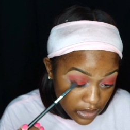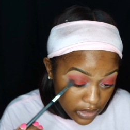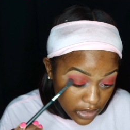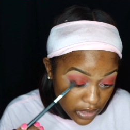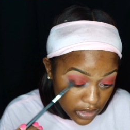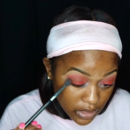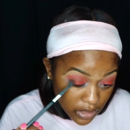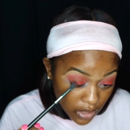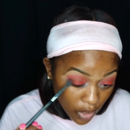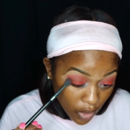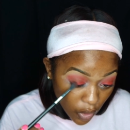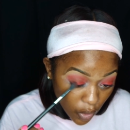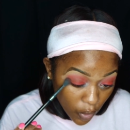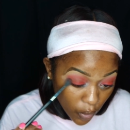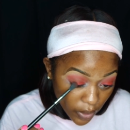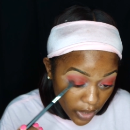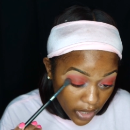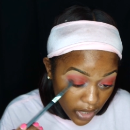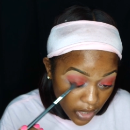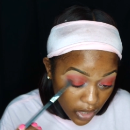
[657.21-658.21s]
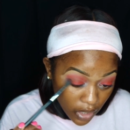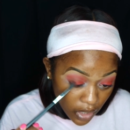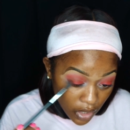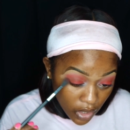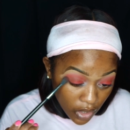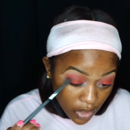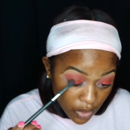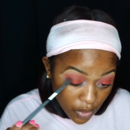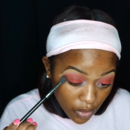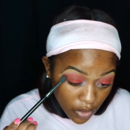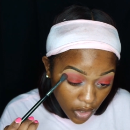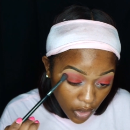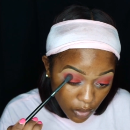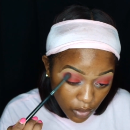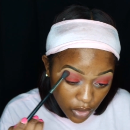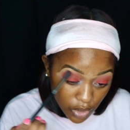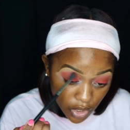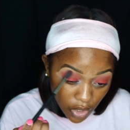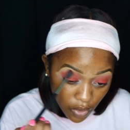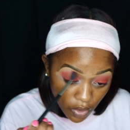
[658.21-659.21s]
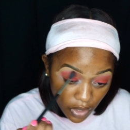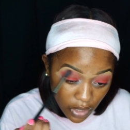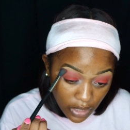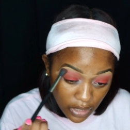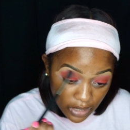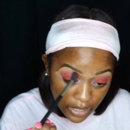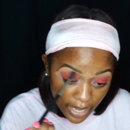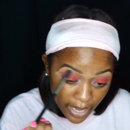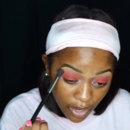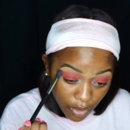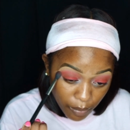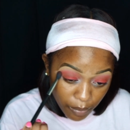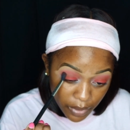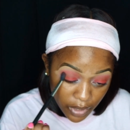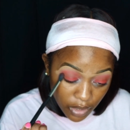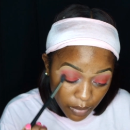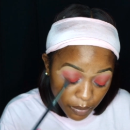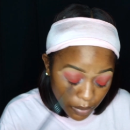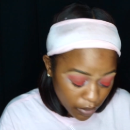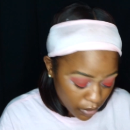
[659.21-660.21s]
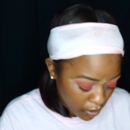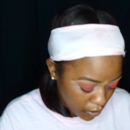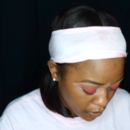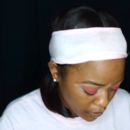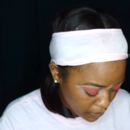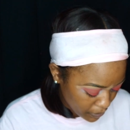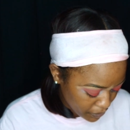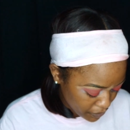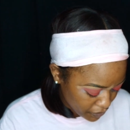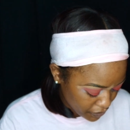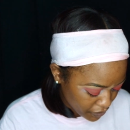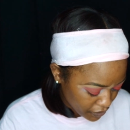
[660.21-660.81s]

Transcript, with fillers: So, you know, don't allow people